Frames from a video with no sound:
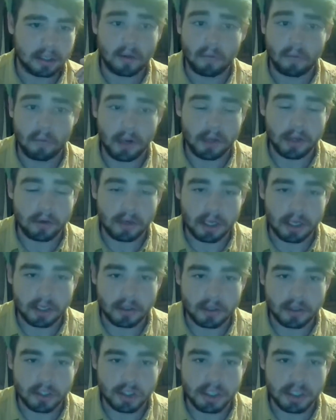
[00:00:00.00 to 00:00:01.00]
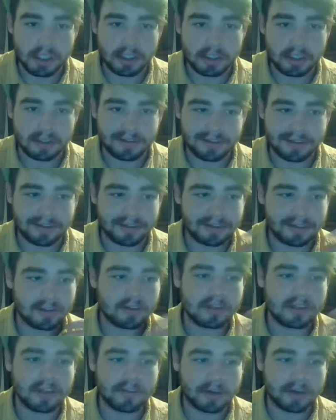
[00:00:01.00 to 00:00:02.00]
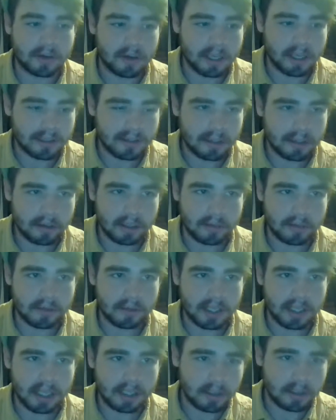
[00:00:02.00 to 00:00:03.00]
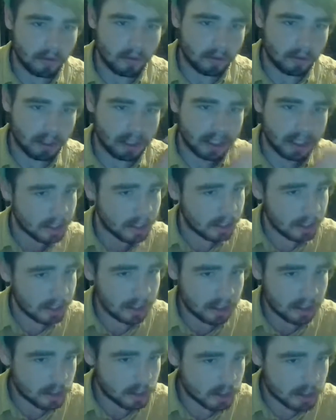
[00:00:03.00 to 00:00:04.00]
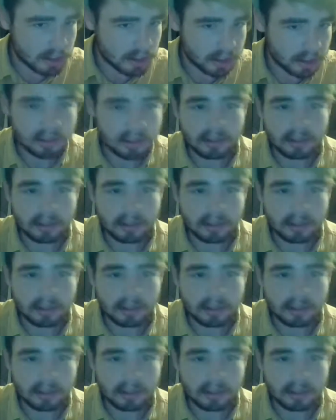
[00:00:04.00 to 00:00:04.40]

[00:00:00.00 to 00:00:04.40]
whether or not you're a genius there's different criteria for that. Like I can't just